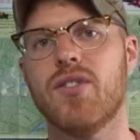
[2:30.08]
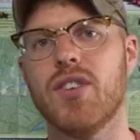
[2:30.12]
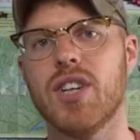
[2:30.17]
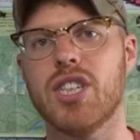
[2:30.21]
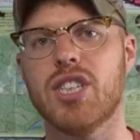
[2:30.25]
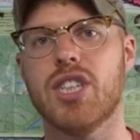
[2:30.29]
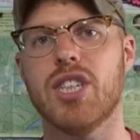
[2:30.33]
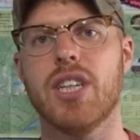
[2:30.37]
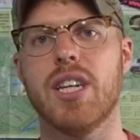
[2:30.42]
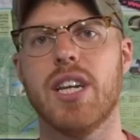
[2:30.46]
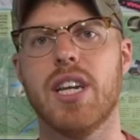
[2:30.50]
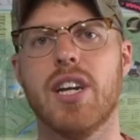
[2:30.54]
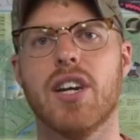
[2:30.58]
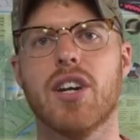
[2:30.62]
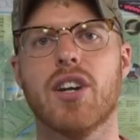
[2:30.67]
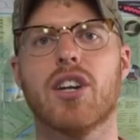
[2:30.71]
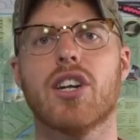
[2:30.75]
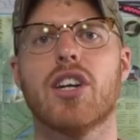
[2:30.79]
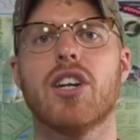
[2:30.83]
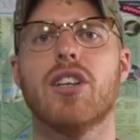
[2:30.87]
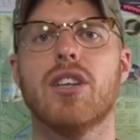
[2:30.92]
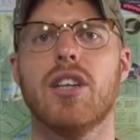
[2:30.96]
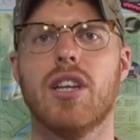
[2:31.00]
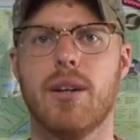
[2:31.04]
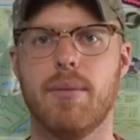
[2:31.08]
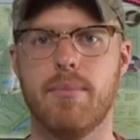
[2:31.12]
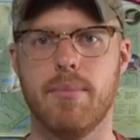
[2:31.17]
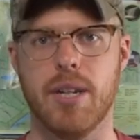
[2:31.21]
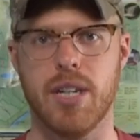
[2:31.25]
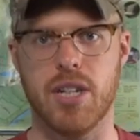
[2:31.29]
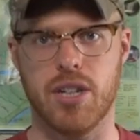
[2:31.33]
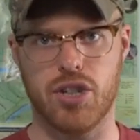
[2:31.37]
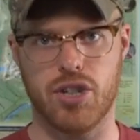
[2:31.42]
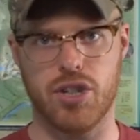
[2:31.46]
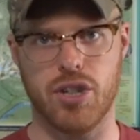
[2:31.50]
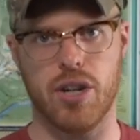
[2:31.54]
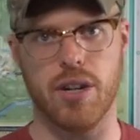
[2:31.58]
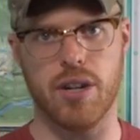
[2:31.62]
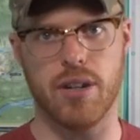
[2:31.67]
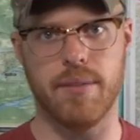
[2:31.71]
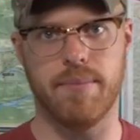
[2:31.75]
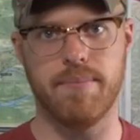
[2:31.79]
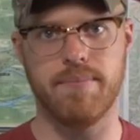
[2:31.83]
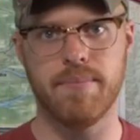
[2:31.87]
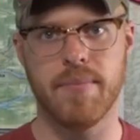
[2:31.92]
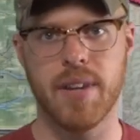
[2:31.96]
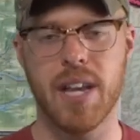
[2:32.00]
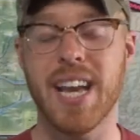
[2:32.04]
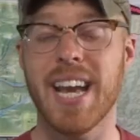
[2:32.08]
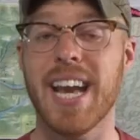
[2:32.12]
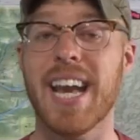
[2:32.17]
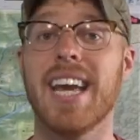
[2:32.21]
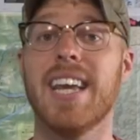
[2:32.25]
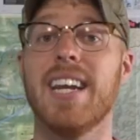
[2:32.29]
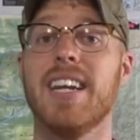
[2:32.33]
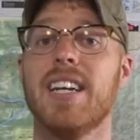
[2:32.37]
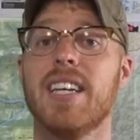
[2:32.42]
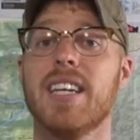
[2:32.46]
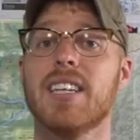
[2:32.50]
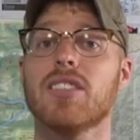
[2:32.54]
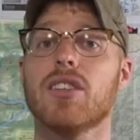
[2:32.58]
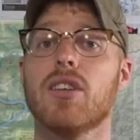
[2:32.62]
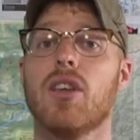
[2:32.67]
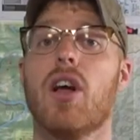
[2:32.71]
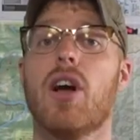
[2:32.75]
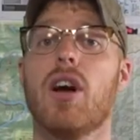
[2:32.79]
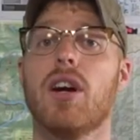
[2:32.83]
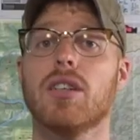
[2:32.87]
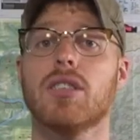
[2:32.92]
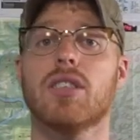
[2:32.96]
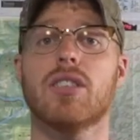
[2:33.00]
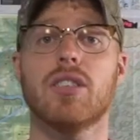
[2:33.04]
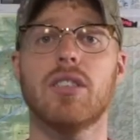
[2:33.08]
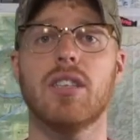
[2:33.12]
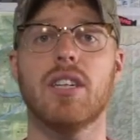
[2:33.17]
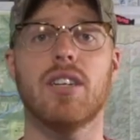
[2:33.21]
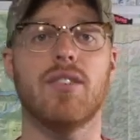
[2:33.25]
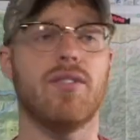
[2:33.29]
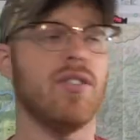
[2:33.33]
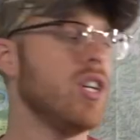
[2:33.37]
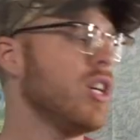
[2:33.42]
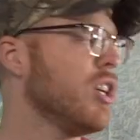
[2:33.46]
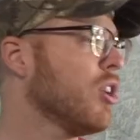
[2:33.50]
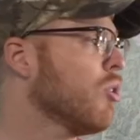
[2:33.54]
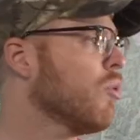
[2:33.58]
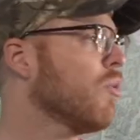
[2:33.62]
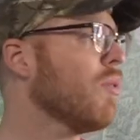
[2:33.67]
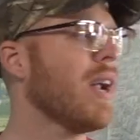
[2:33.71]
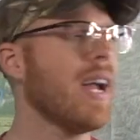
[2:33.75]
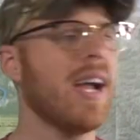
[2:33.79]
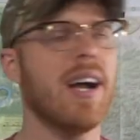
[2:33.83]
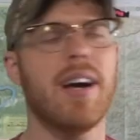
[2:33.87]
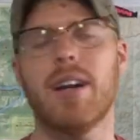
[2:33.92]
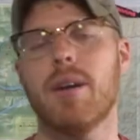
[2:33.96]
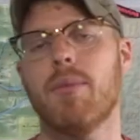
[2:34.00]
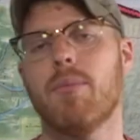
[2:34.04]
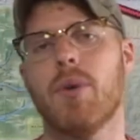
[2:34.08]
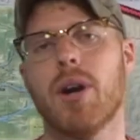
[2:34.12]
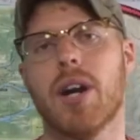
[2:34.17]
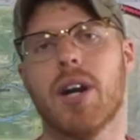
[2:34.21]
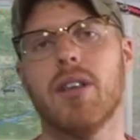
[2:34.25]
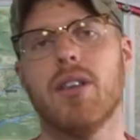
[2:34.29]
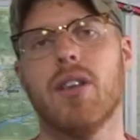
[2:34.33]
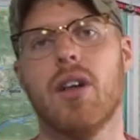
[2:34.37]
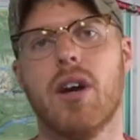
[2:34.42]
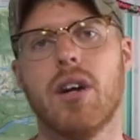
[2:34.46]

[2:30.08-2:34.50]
fishing gear Columbia shirt. And it is long sleeve. Year round, I'm wearing